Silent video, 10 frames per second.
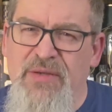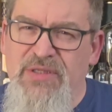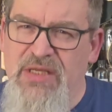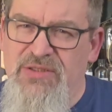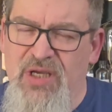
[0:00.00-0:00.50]

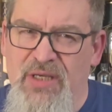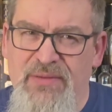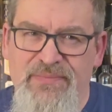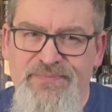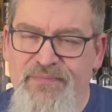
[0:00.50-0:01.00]
it's
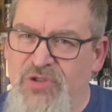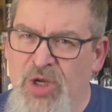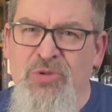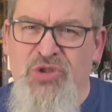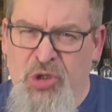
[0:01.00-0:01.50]

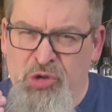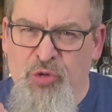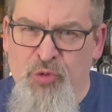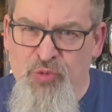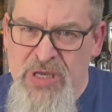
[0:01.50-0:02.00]
almost a
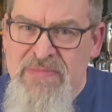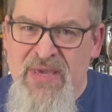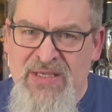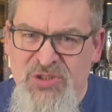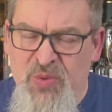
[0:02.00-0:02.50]

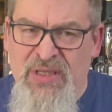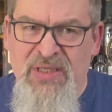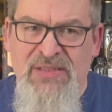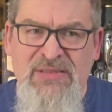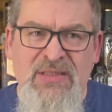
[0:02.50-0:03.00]
creamy
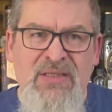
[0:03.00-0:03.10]
sweetness,